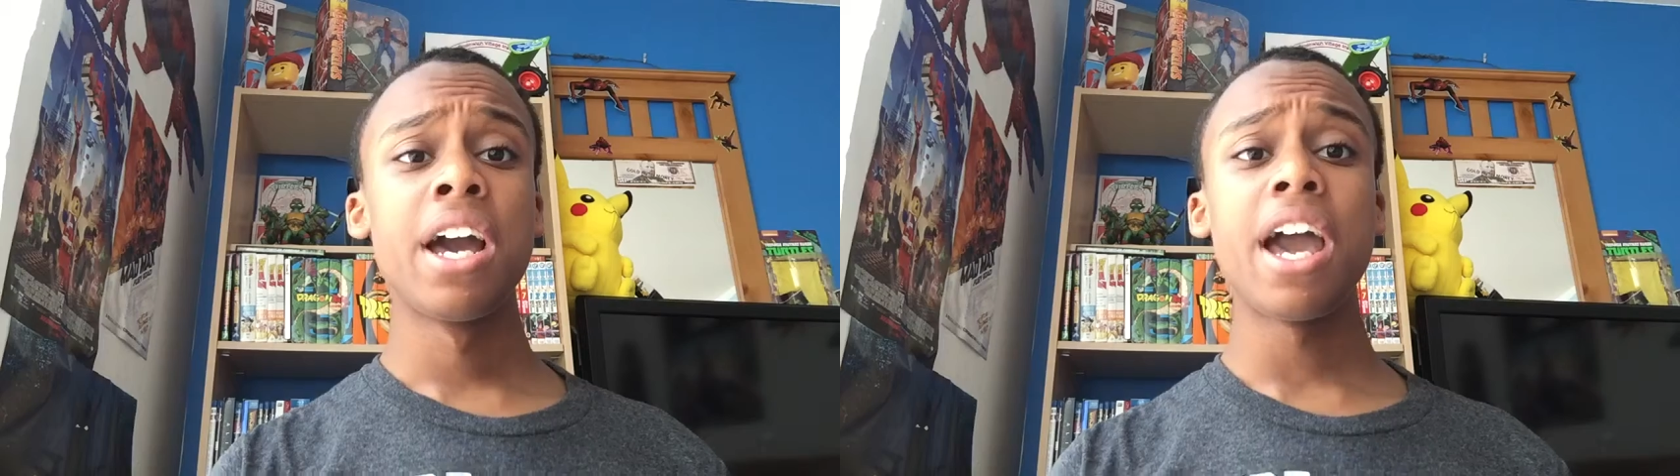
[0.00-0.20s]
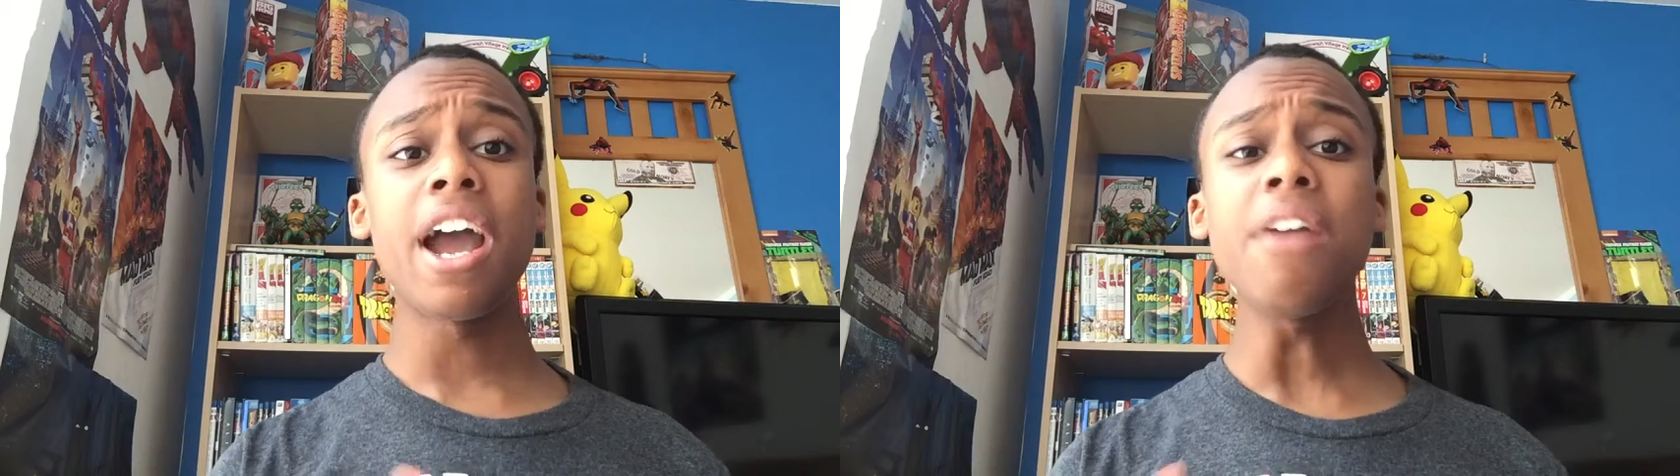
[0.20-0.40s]

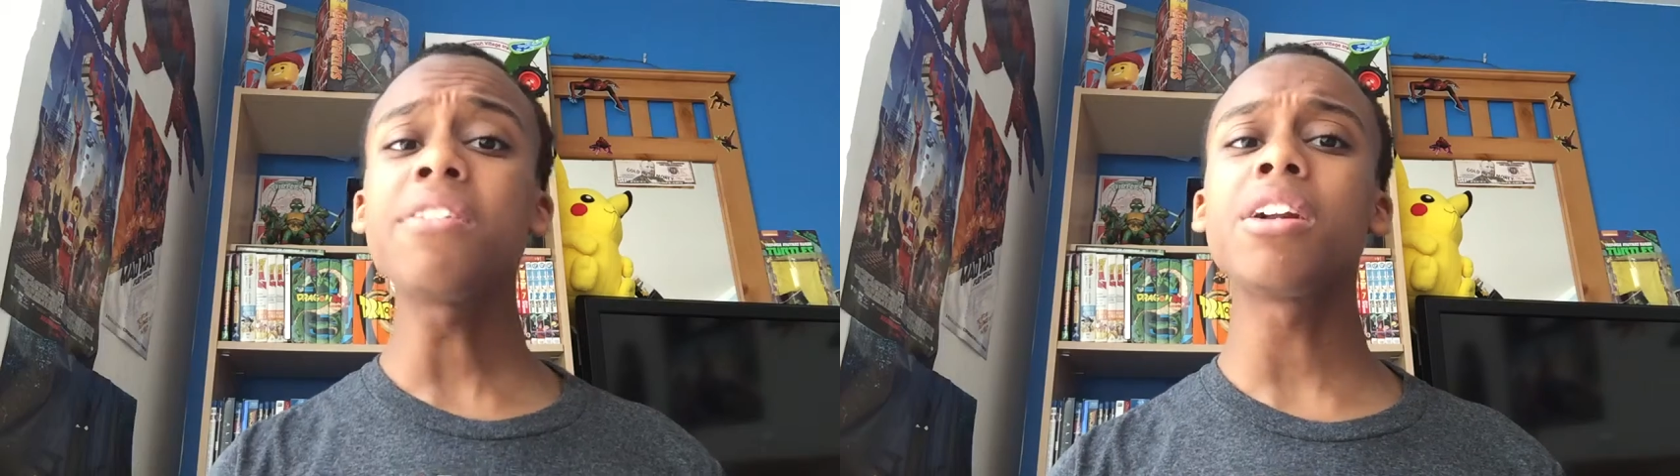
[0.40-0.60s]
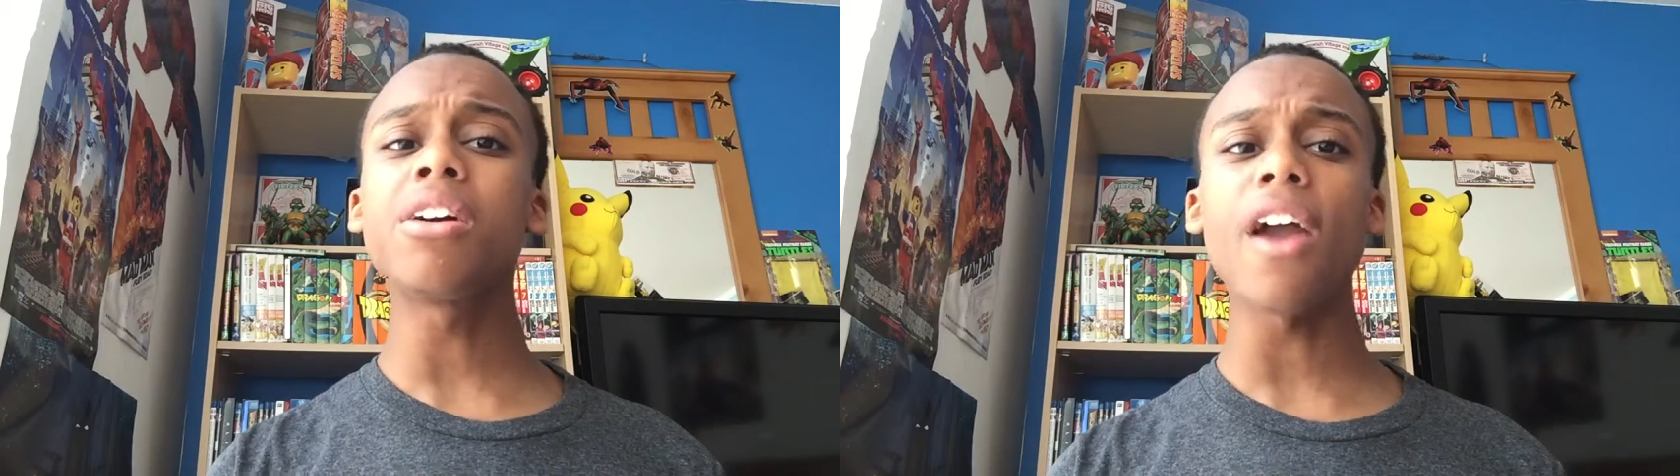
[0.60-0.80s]

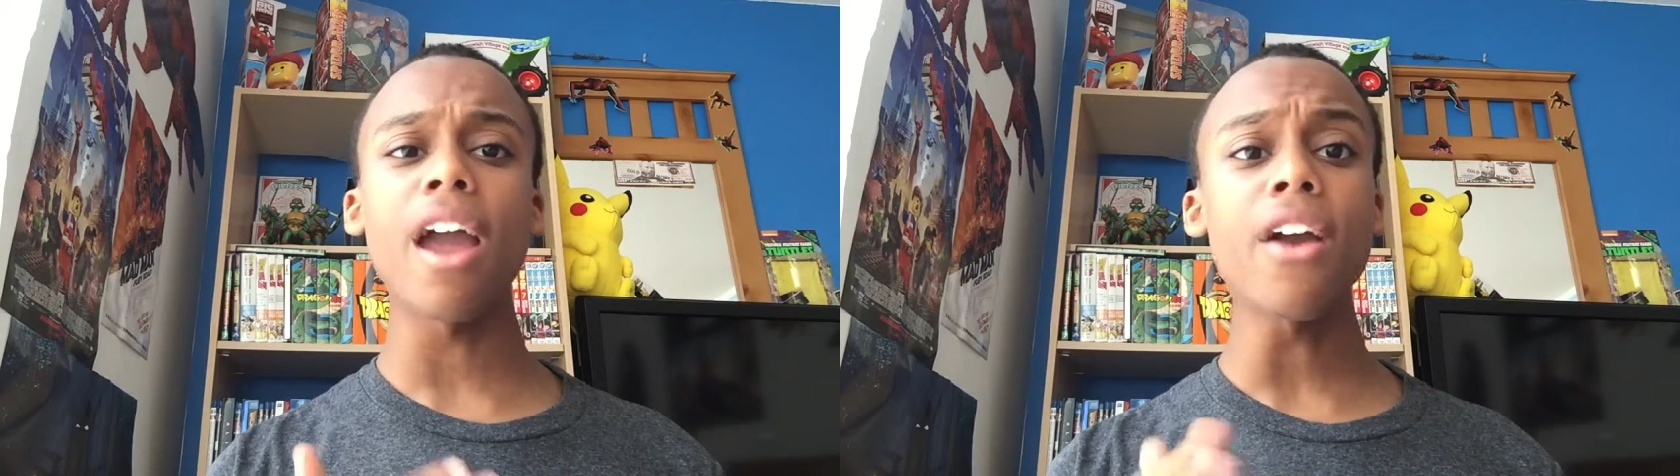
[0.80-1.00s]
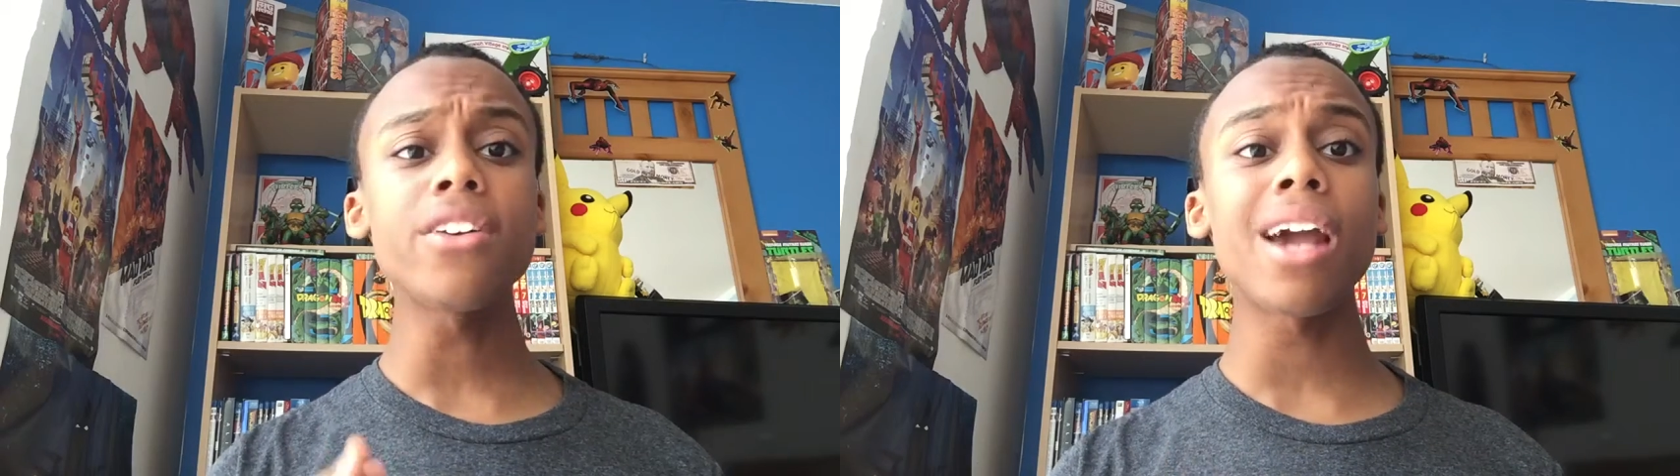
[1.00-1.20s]
Every
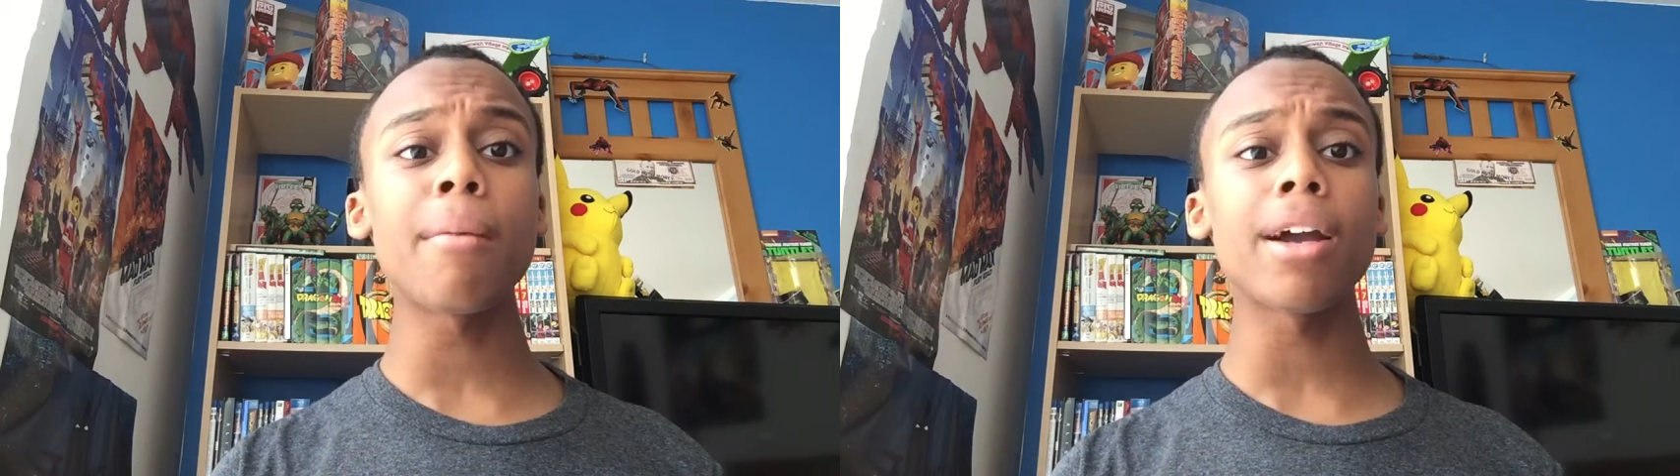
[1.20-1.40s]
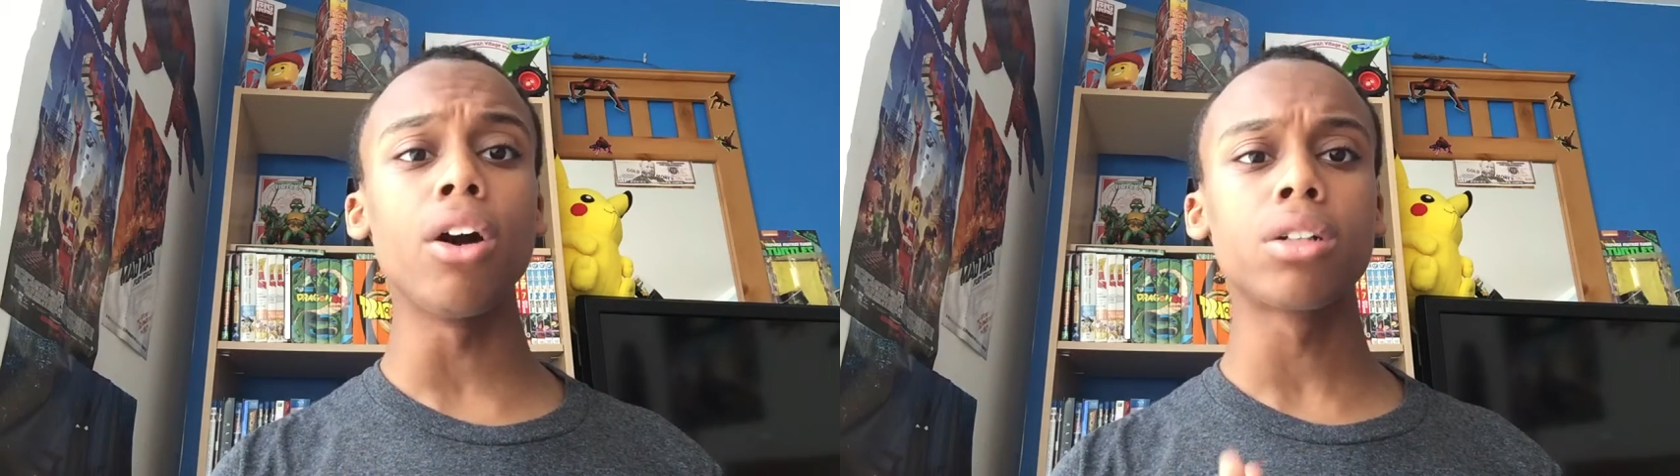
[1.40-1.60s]
Every
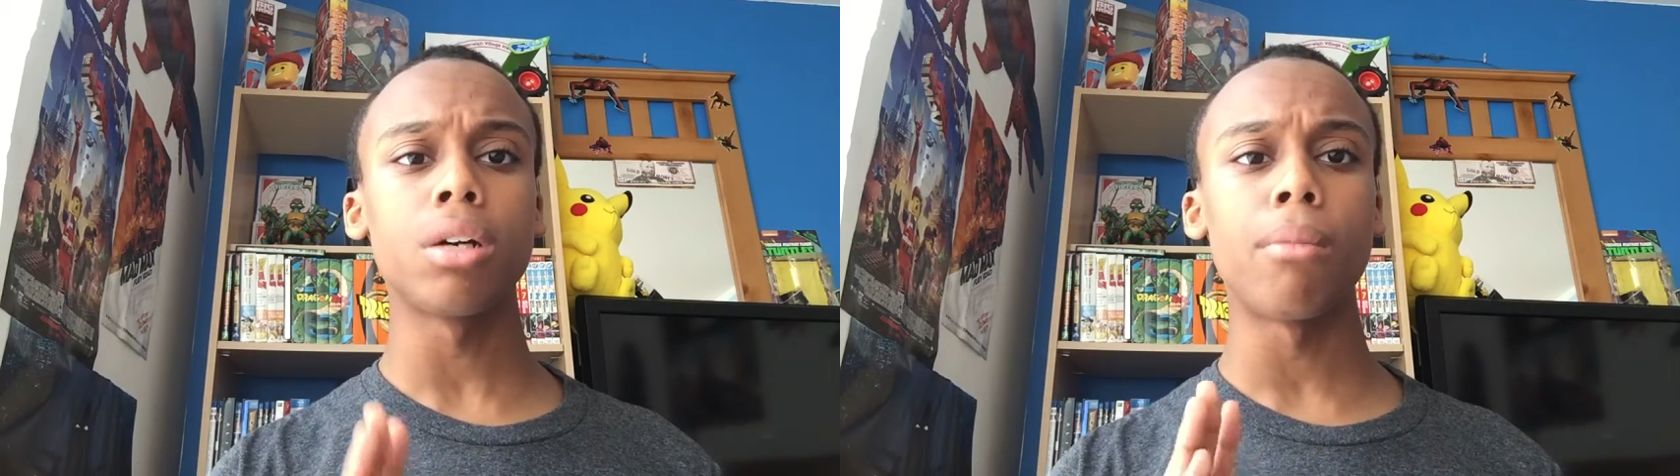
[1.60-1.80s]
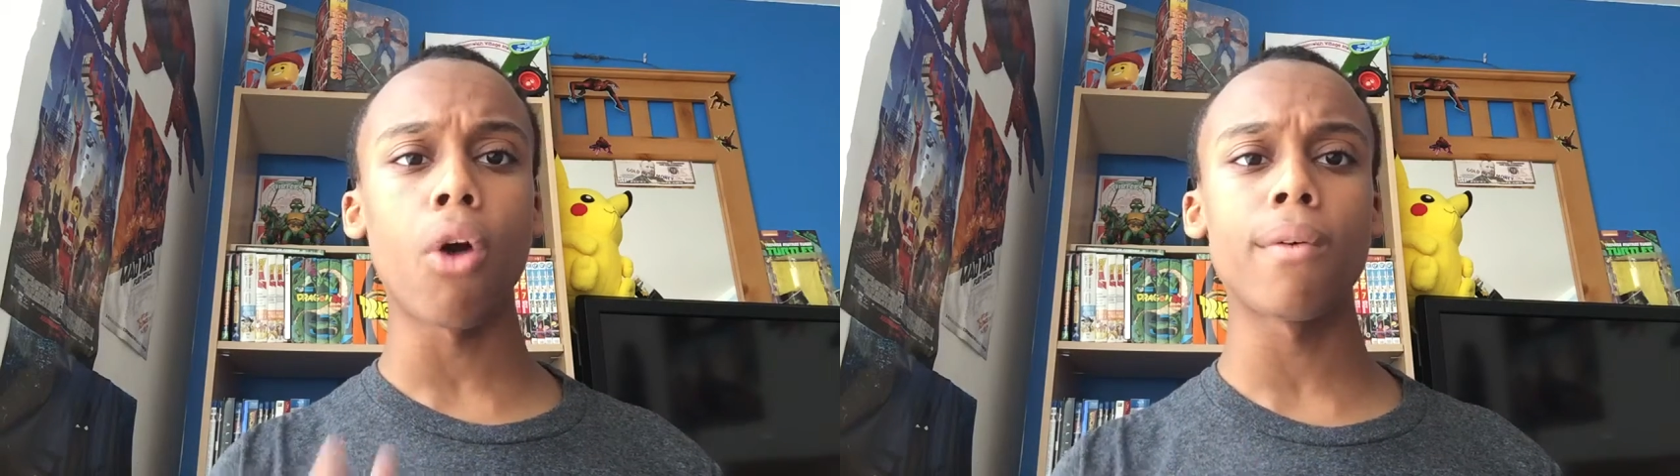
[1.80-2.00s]
time I go to
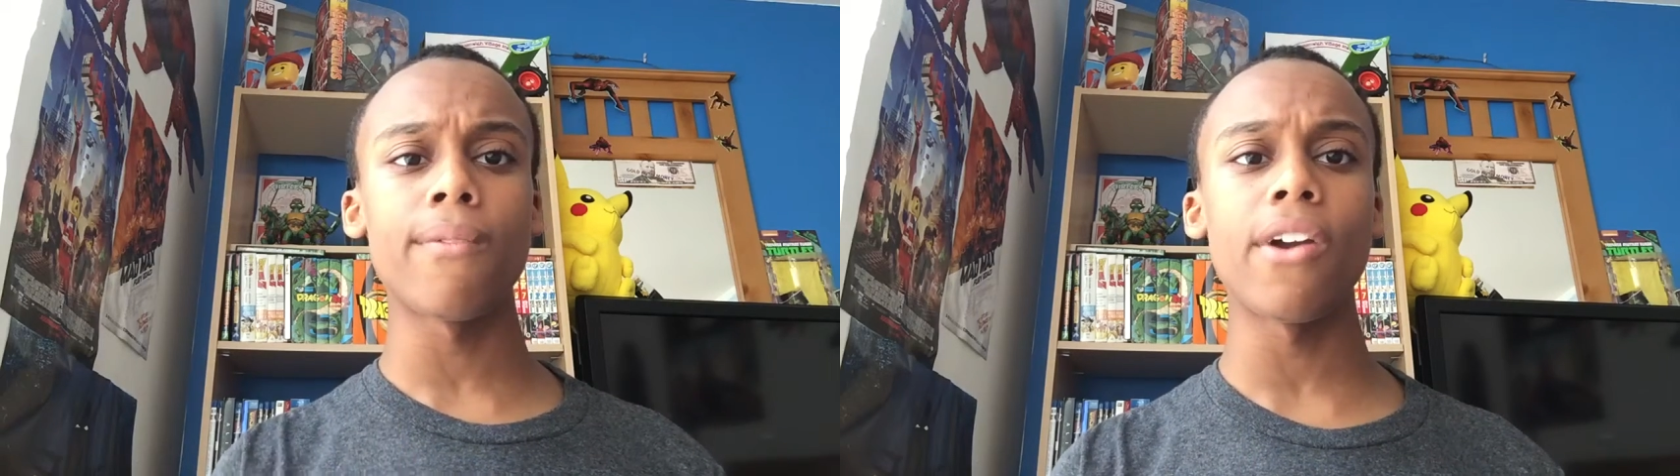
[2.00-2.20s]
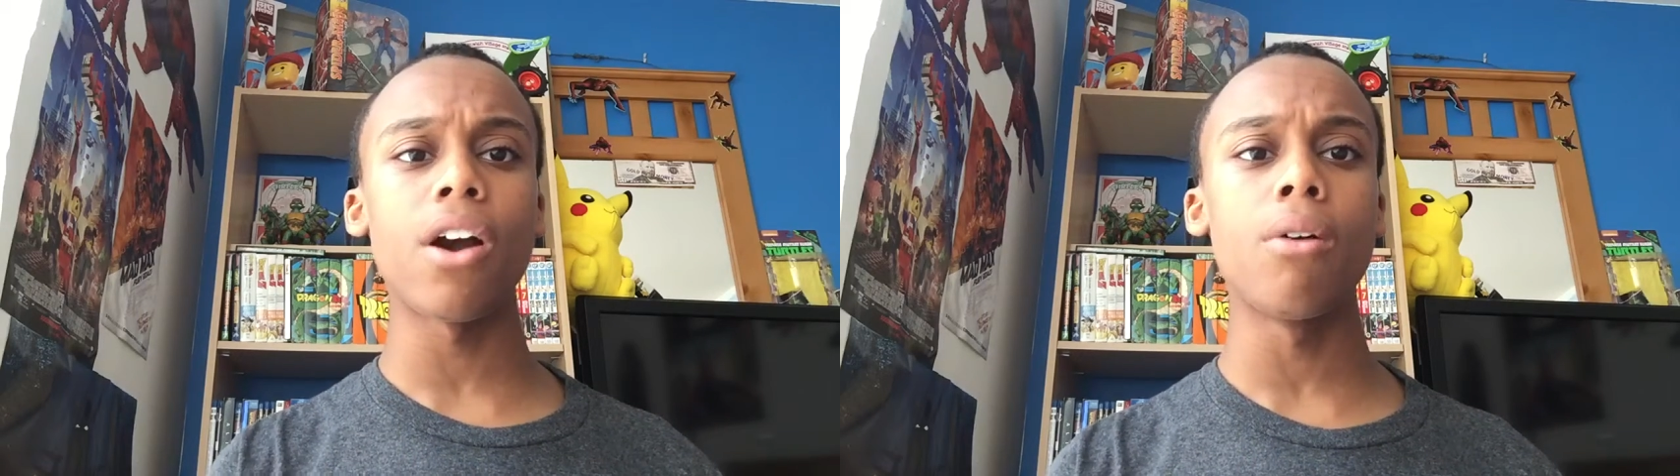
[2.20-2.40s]
a Marvel
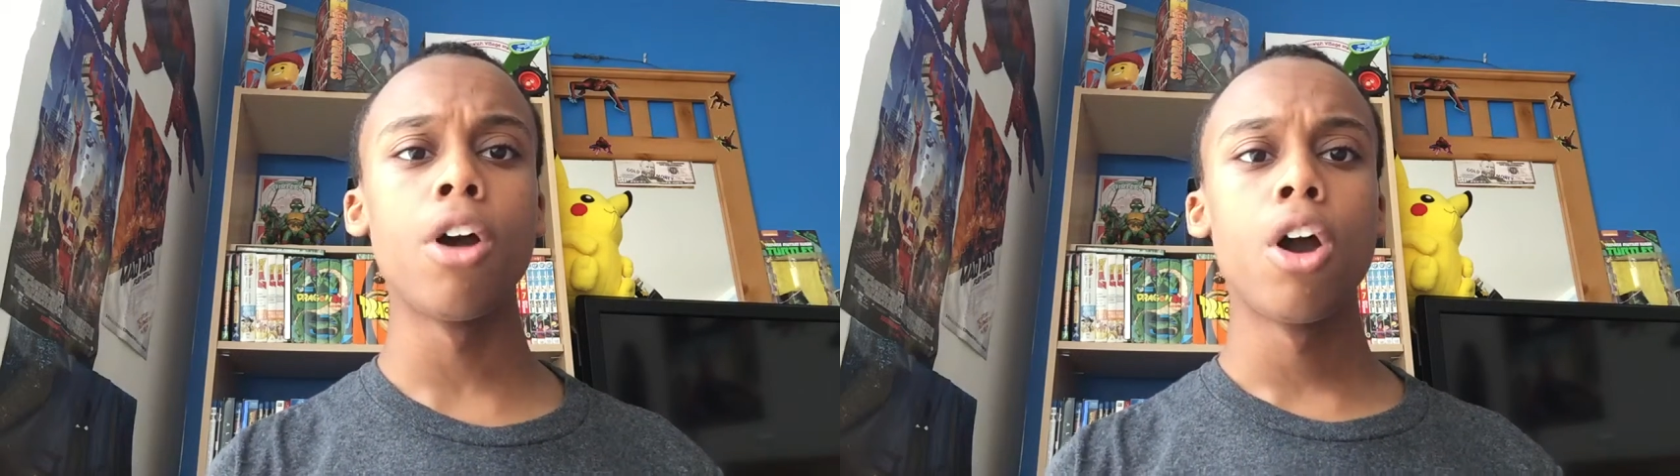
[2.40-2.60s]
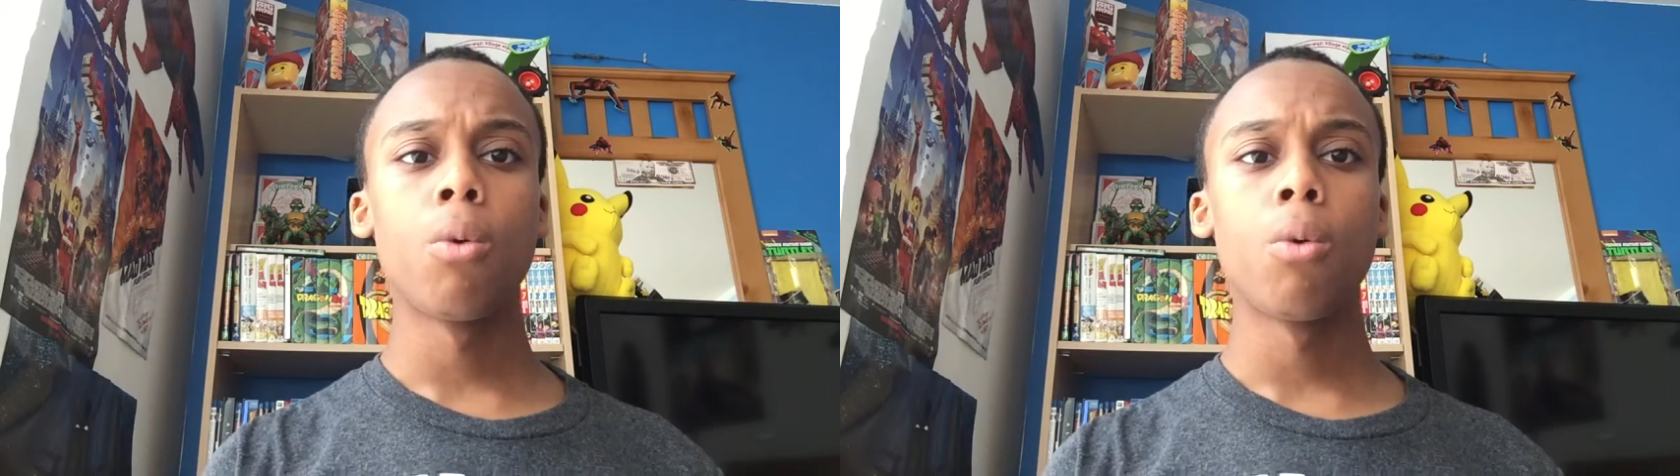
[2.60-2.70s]
film,